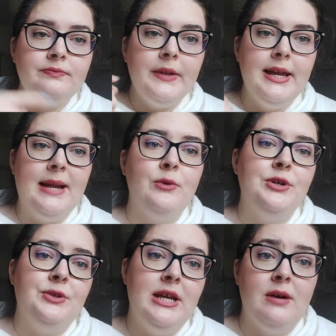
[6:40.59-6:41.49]
And I'm going
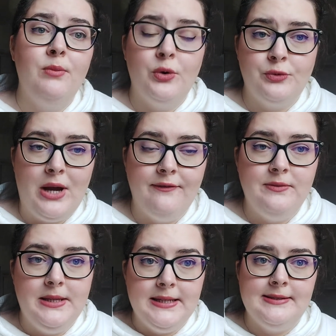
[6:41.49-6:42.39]
to get a bone graft
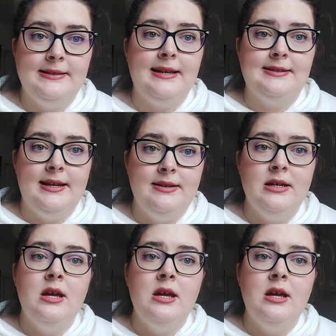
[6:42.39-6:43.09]
because, as I said,